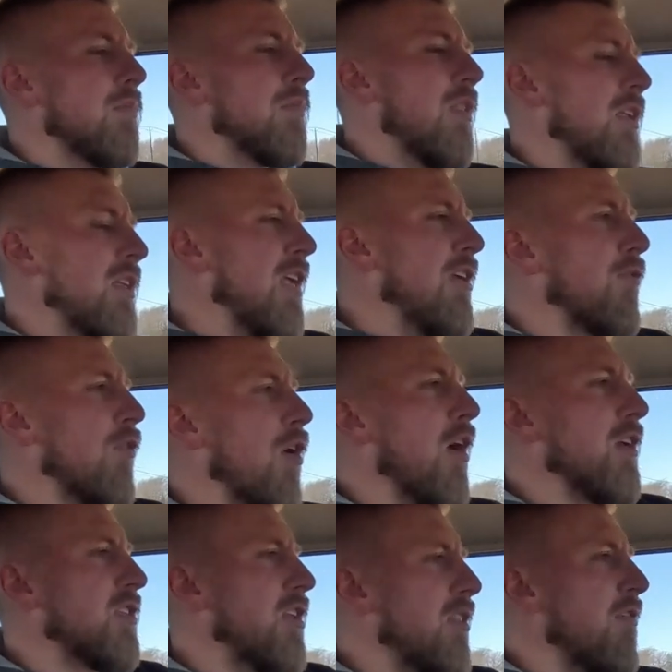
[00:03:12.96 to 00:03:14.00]
the
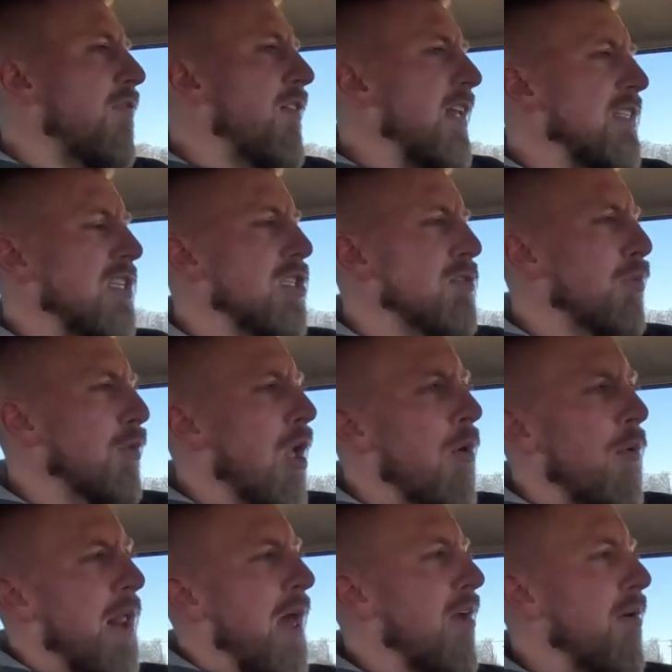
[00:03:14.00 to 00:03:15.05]
defrost to the vents, it's
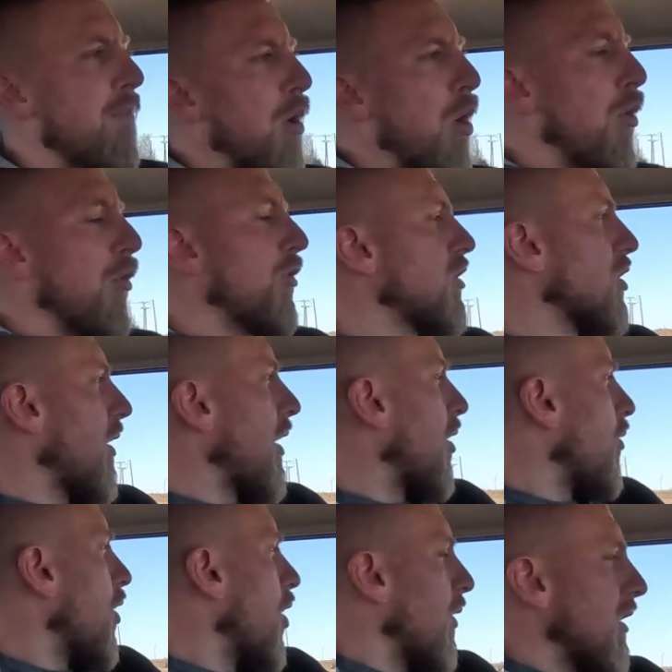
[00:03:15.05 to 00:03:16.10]
blowing out of both, so I
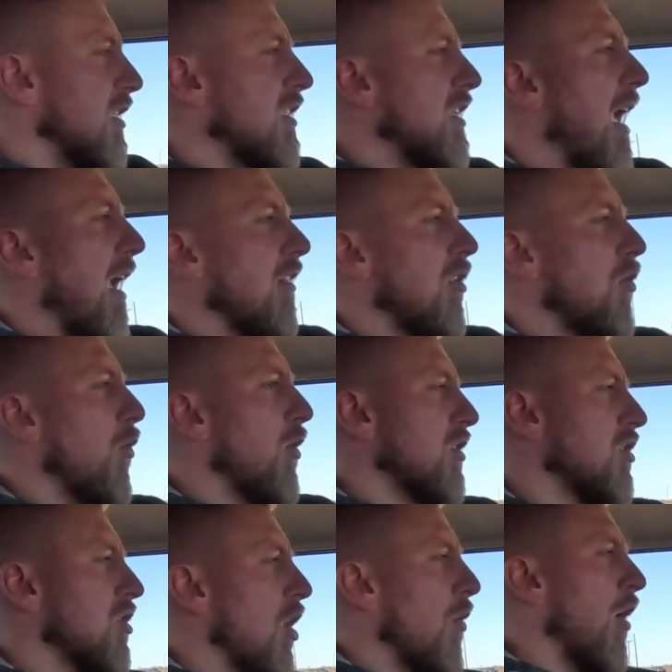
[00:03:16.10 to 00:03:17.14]
don't know exactly what
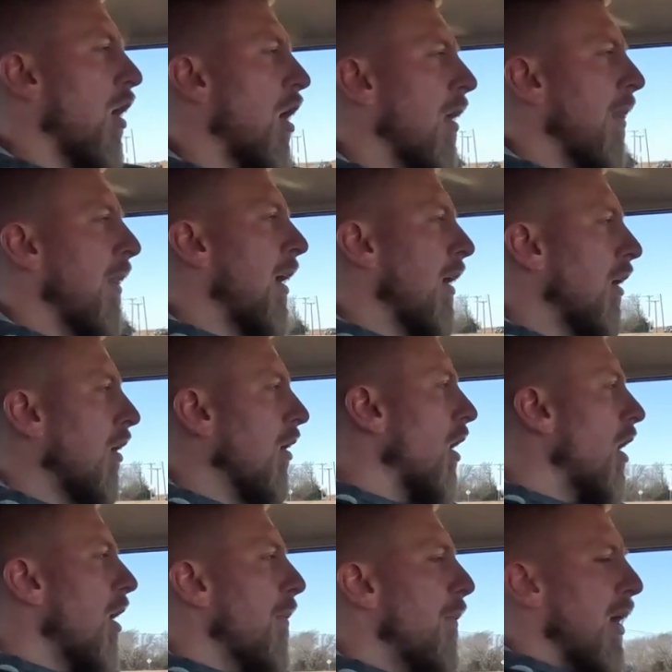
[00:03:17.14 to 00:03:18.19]
is going on there,
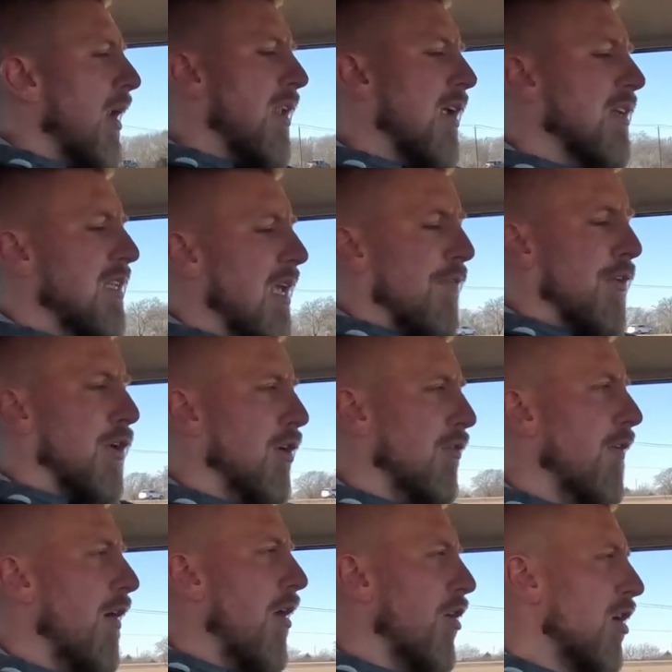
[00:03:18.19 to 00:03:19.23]
but it does have a good
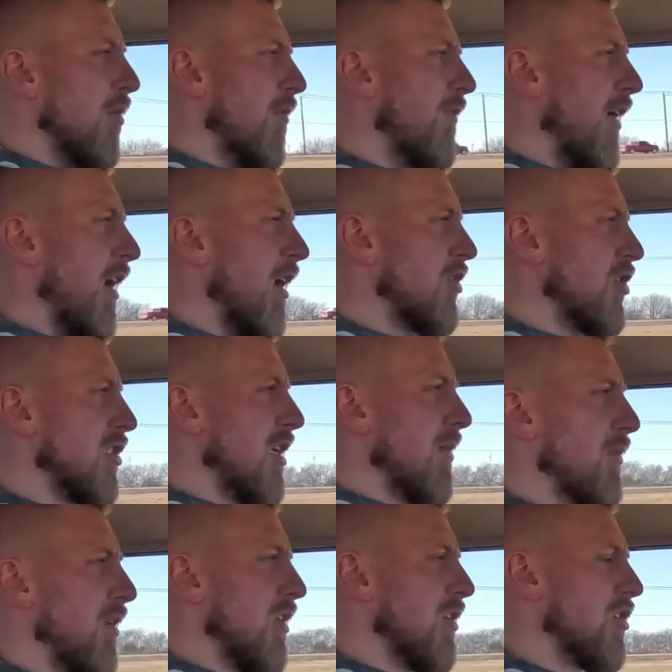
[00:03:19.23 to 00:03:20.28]
volume of air. Just
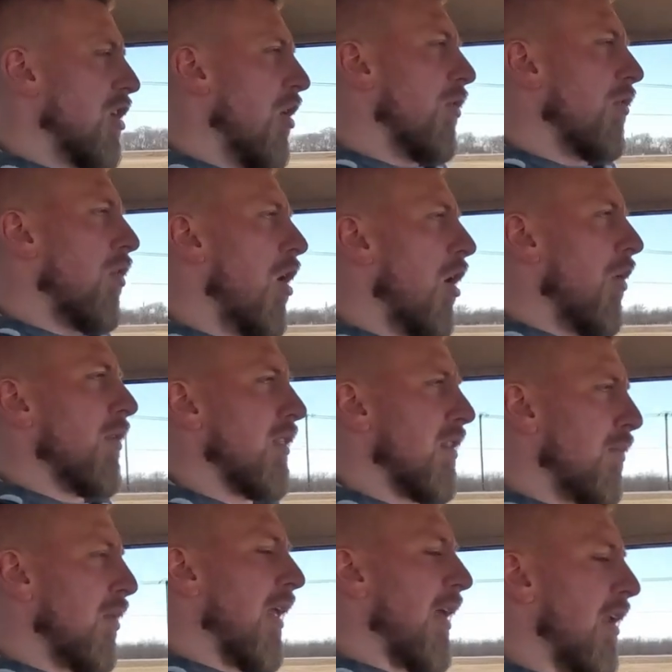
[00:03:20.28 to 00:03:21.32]
something is going wrong with the
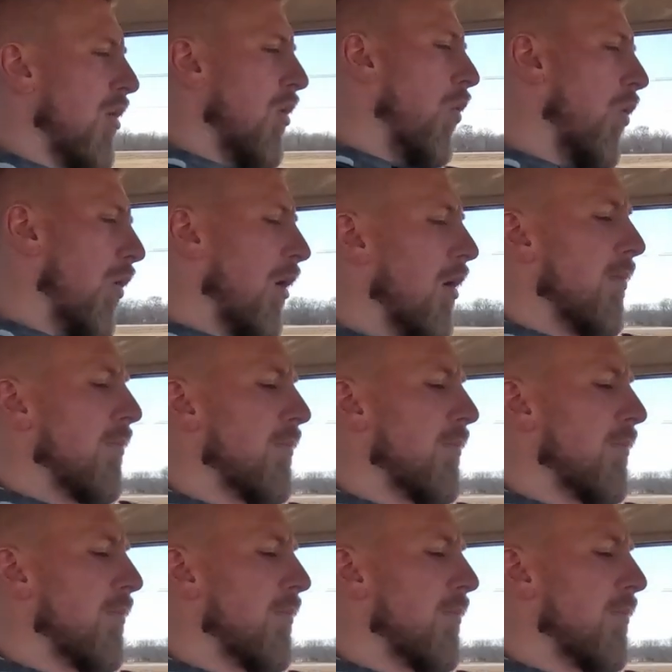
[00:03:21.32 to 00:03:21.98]
blend door.